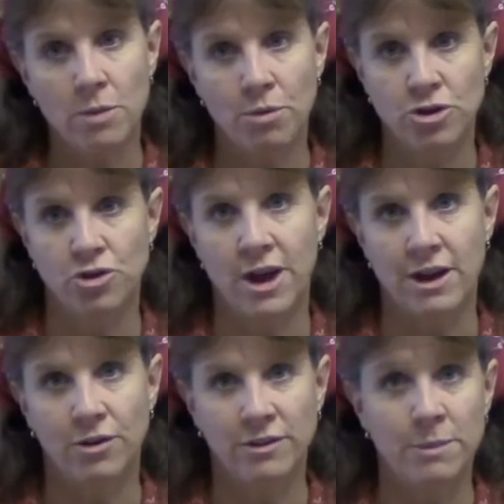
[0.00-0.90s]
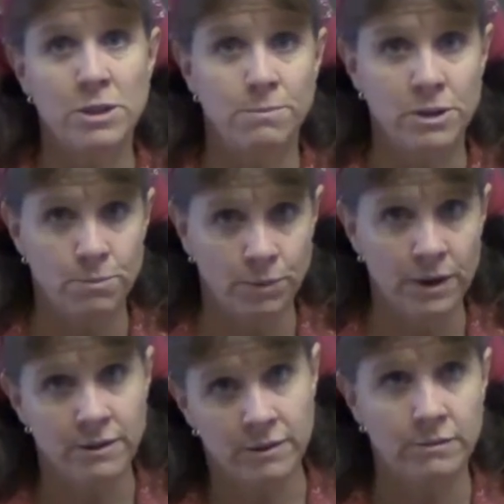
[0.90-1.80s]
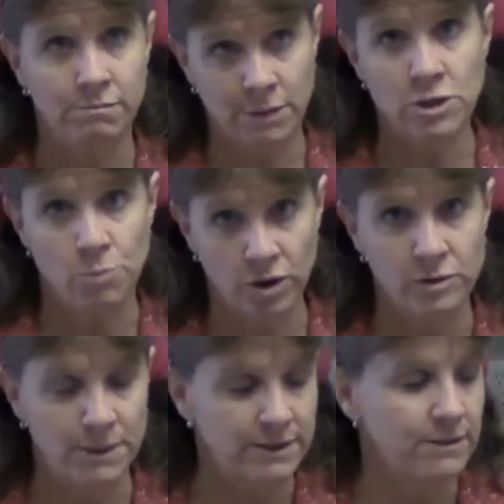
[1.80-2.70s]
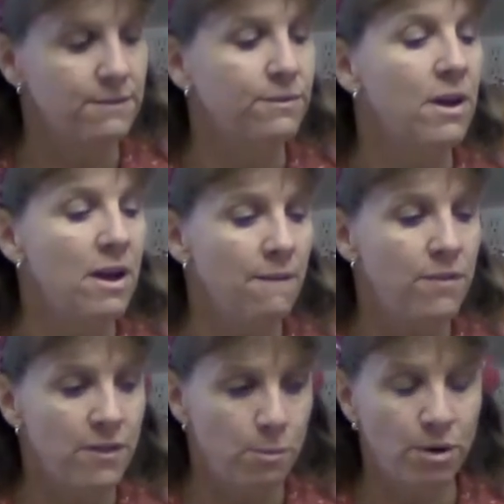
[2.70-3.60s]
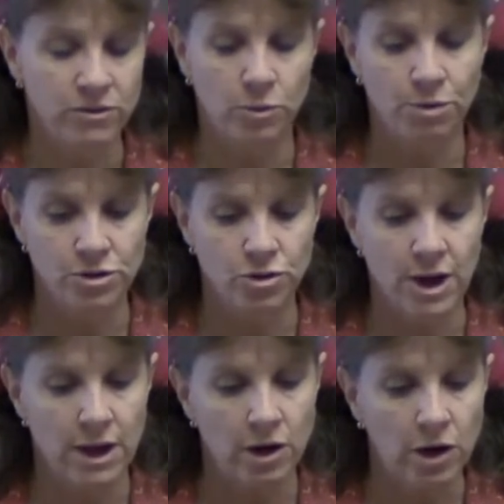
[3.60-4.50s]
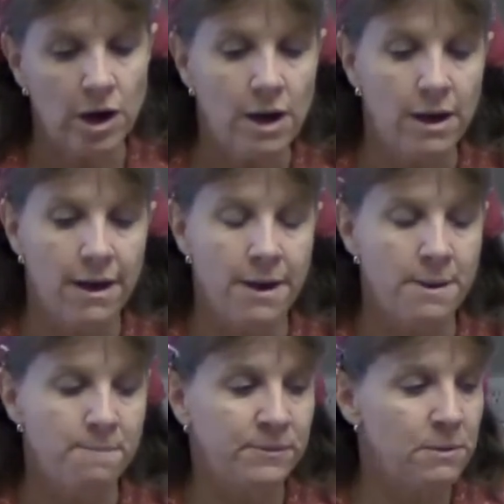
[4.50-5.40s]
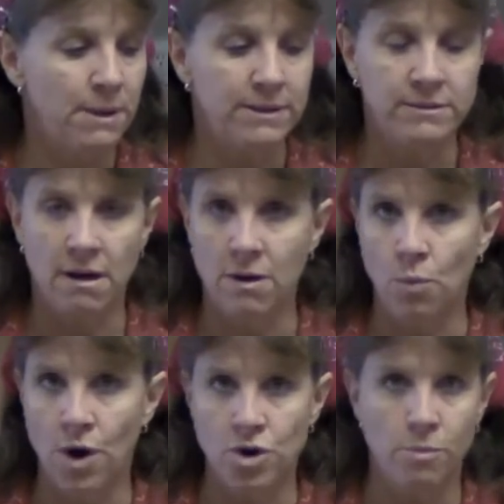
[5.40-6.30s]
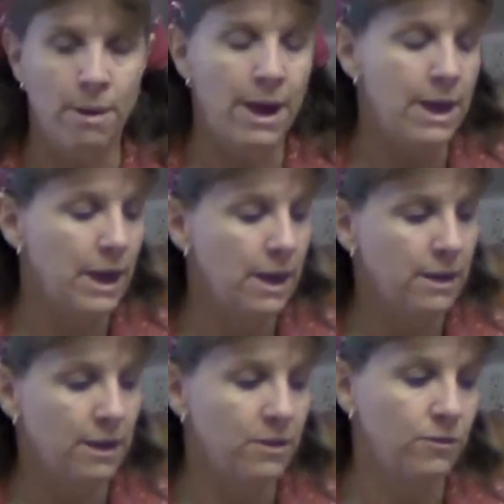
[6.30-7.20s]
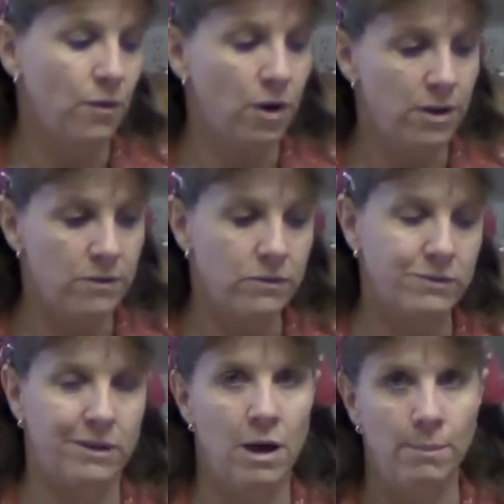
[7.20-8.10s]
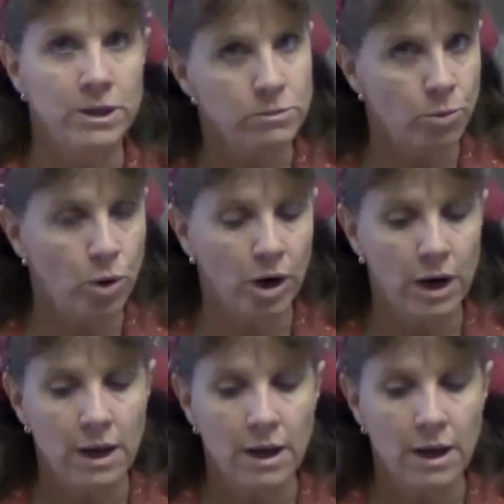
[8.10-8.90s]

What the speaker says: pressure canner is much more expensive than the Presto pressure canner. Depends on where you're buying it as far as how much more.